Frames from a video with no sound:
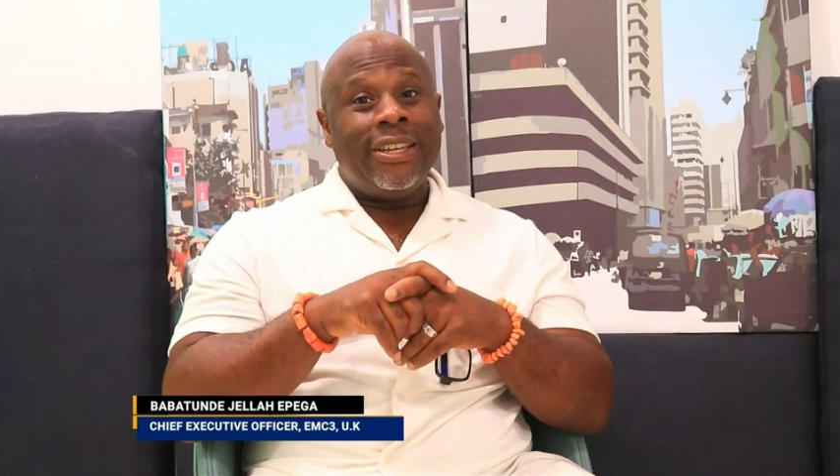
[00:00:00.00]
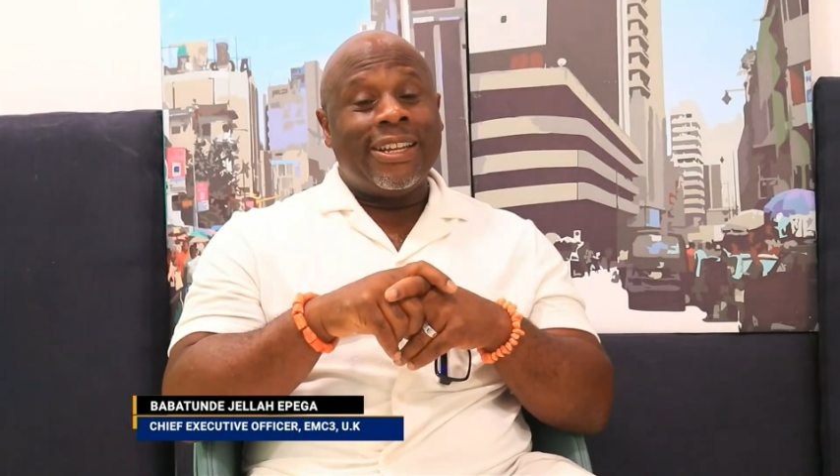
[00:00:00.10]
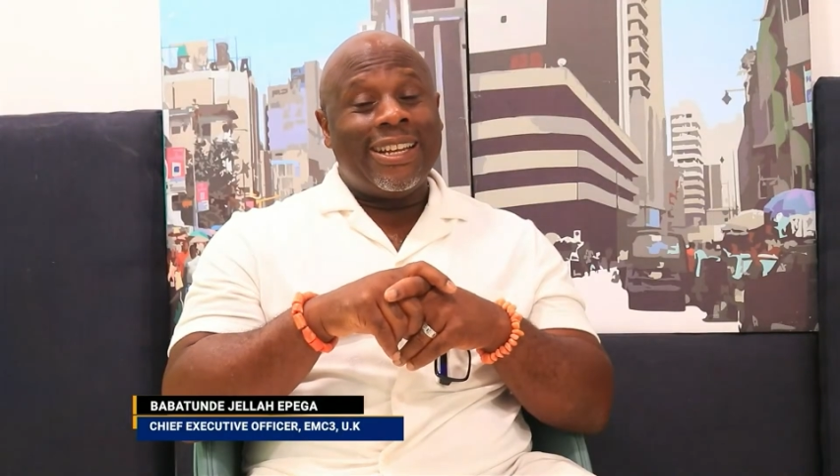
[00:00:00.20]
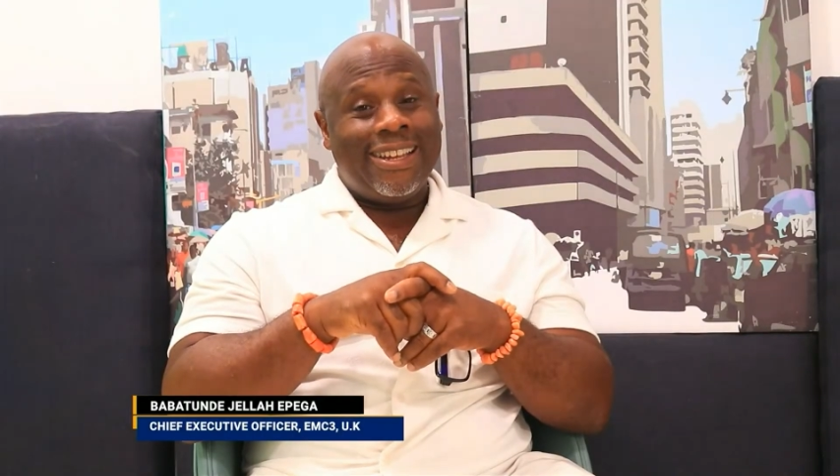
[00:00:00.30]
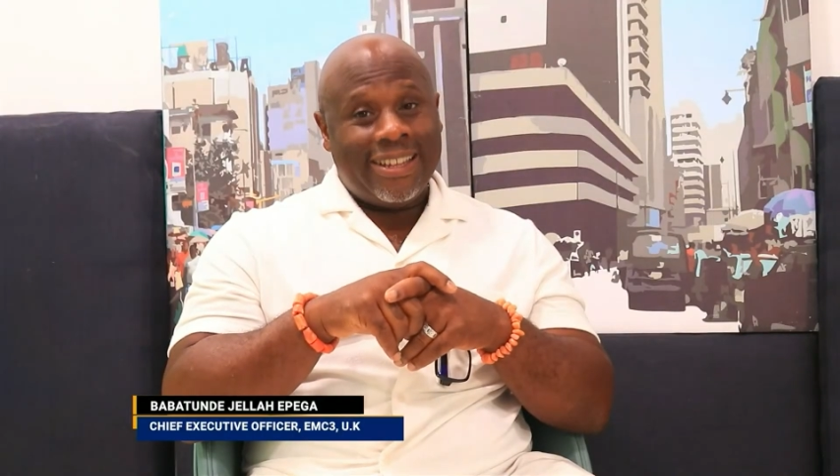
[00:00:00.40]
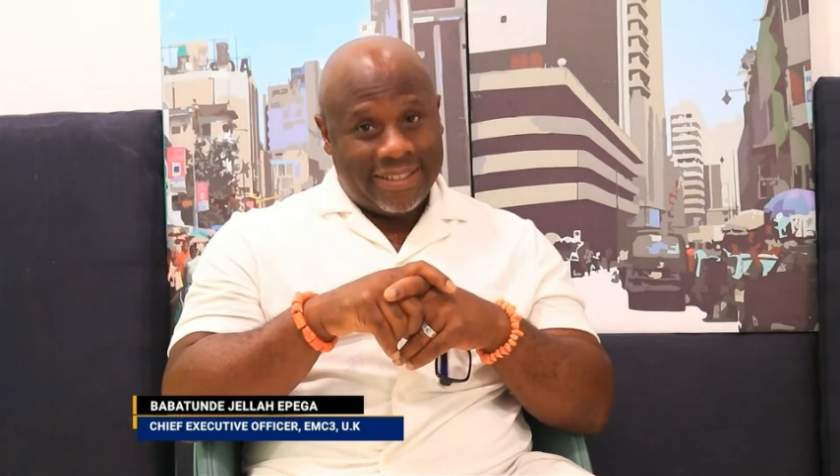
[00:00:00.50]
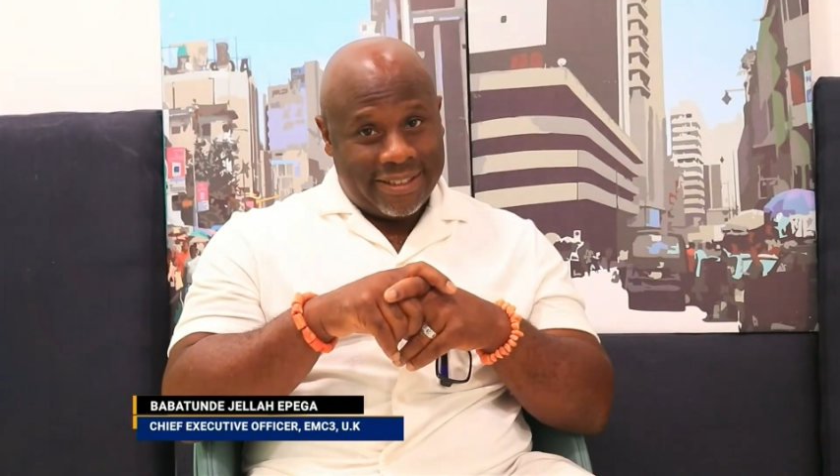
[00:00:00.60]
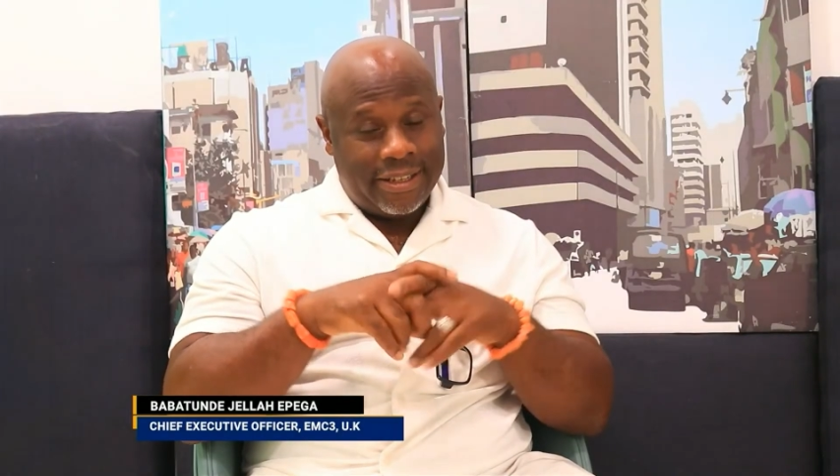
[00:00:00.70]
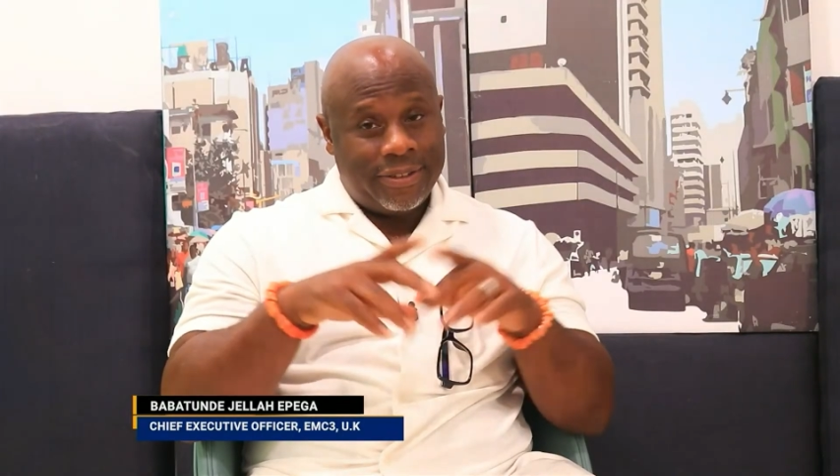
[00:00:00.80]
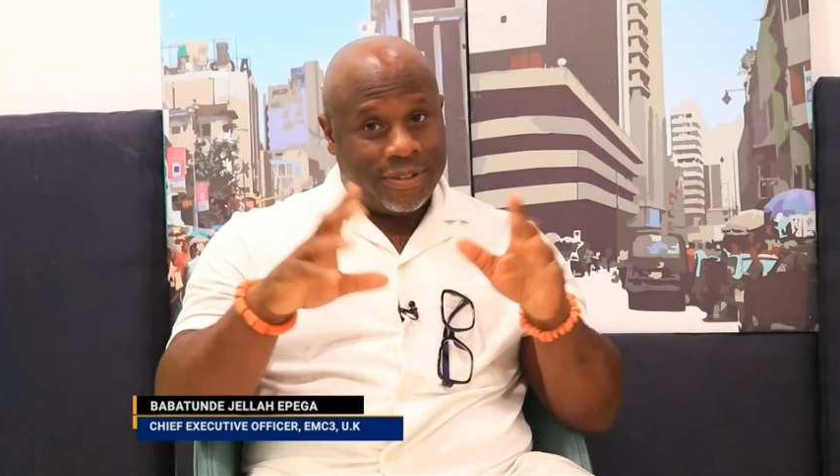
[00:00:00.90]
inclined,
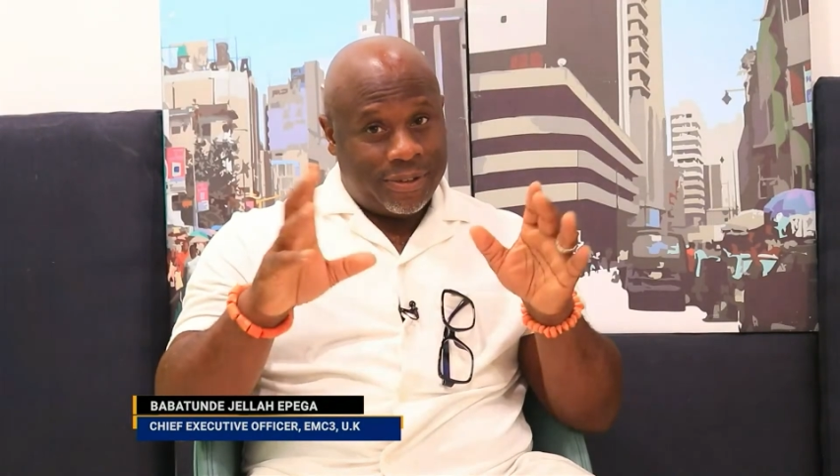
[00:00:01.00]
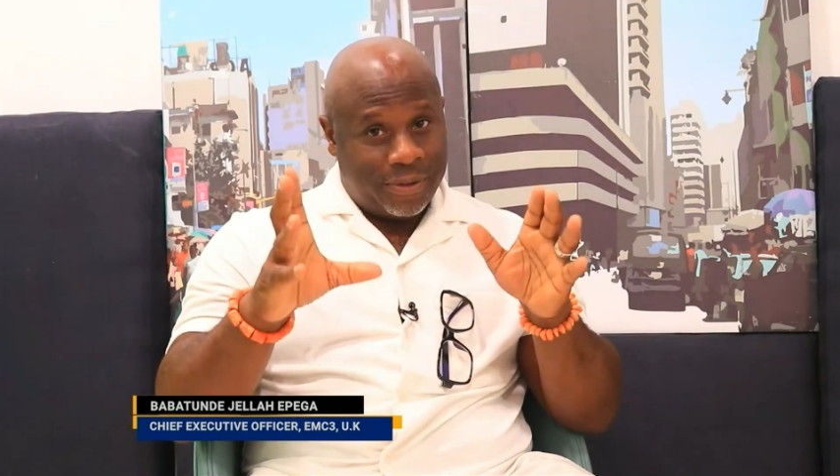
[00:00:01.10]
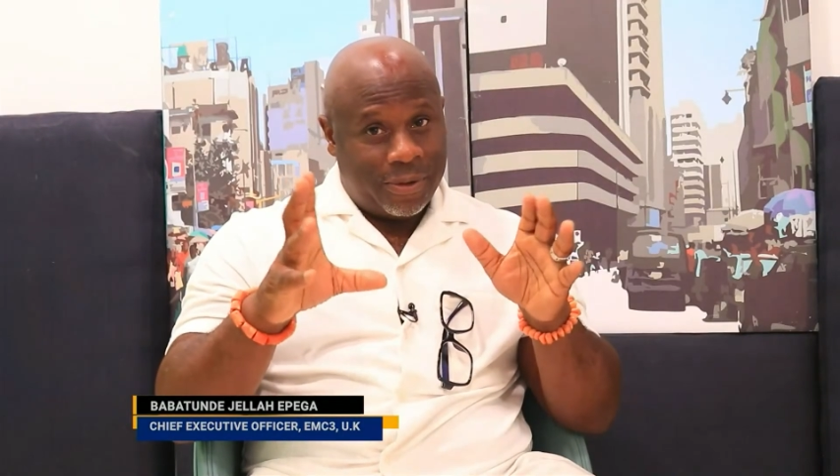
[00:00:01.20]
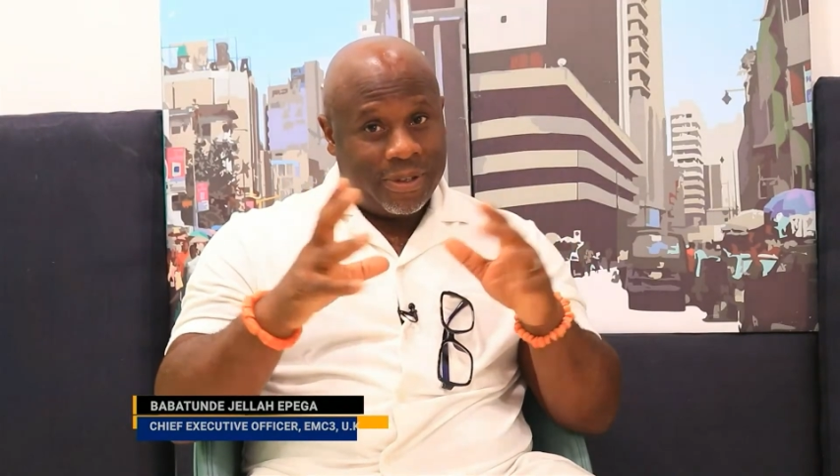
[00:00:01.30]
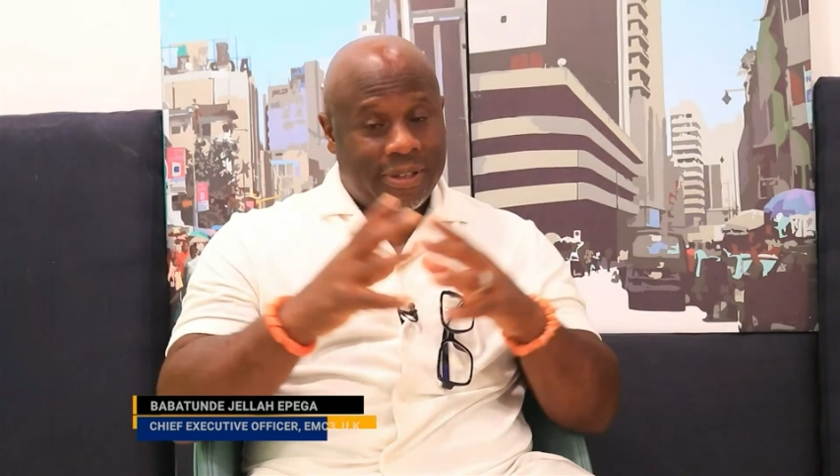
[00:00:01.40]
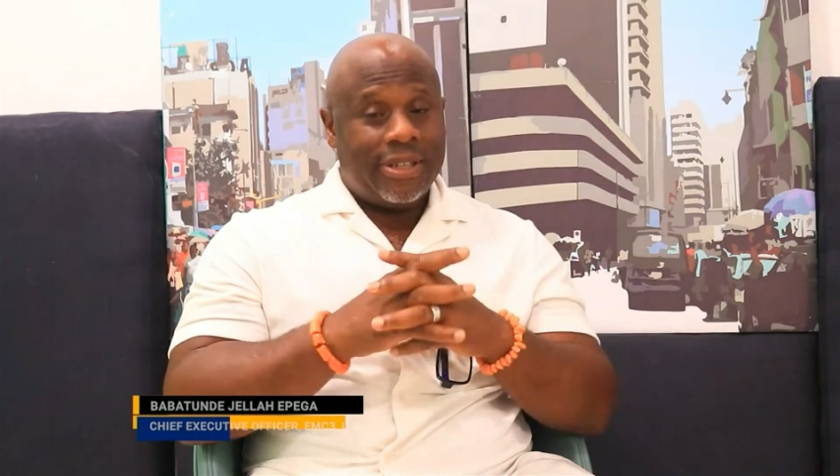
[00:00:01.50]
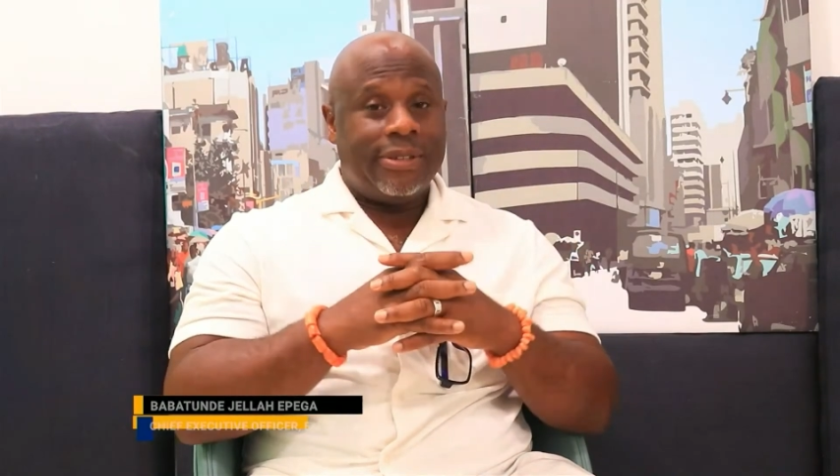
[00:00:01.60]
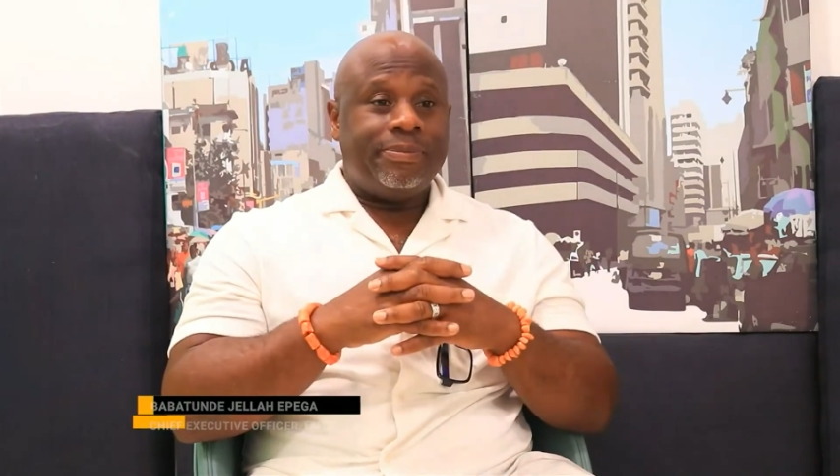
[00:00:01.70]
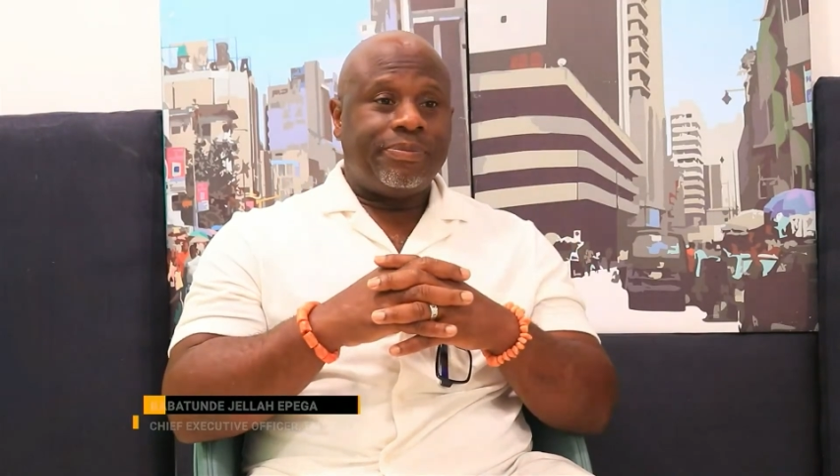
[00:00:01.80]
let's just call it that.